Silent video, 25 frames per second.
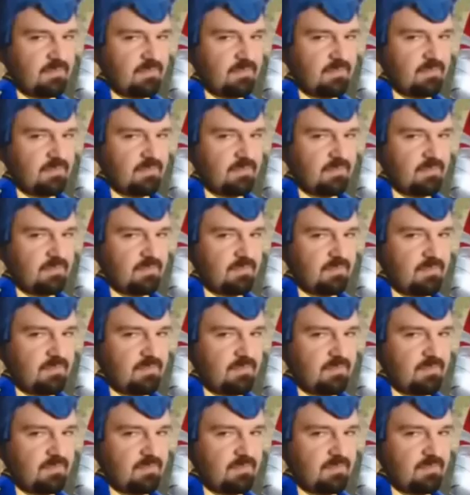
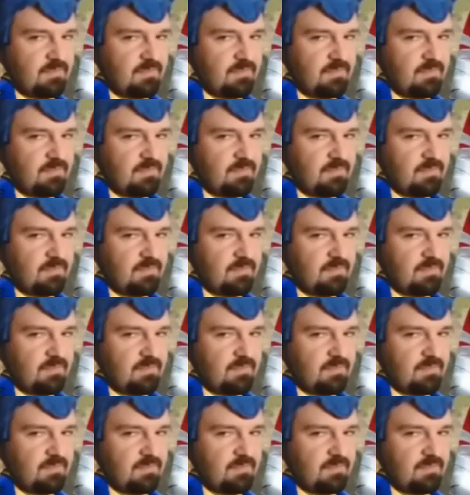(no one is talking)